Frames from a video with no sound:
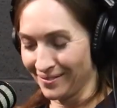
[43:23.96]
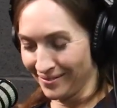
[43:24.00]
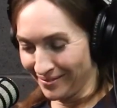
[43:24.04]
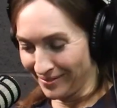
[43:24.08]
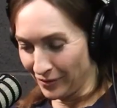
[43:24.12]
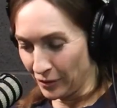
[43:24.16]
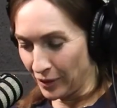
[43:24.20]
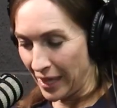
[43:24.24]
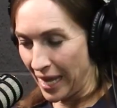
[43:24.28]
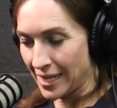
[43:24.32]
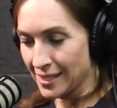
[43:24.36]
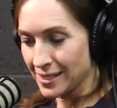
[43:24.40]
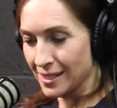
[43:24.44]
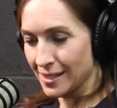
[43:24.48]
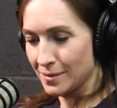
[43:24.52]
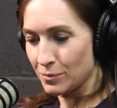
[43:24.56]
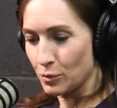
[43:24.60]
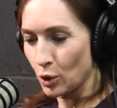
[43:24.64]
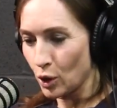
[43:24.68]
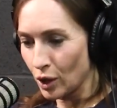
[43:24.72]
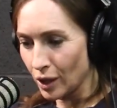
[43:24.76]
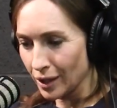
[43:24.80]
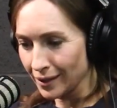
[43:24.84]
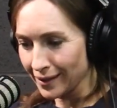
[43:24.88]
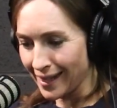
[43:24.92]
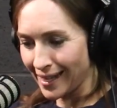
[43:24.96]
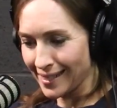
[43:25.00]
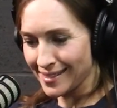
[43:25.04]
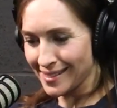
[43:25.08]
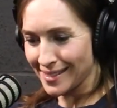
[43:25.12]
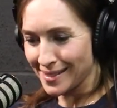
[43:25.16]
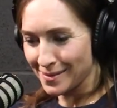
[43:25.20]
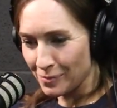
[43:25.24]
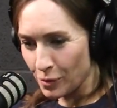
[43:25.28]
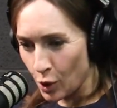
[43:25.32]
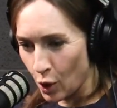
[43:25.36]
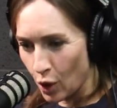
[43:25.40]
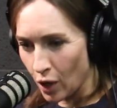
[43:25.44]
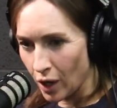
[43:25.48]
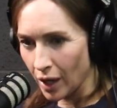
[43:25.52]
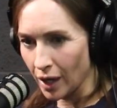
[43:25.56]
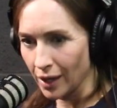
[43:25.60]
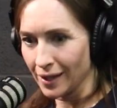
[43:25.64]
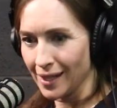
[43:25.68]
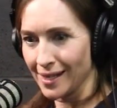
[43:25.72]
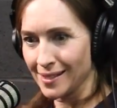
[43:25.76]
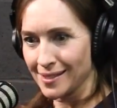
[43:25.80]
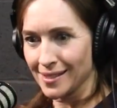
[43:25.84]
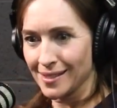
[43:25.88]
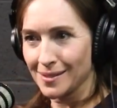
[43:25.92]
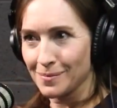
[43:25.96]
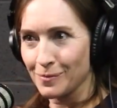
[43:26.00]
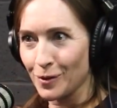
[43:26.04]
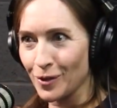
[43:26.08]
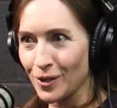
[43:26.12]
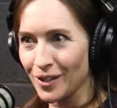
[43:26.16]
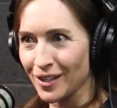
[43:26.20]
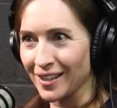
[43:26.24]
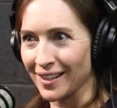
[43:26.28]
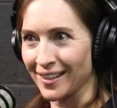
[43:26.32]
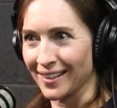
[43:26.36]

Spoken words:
Less is more, less is more, less is more.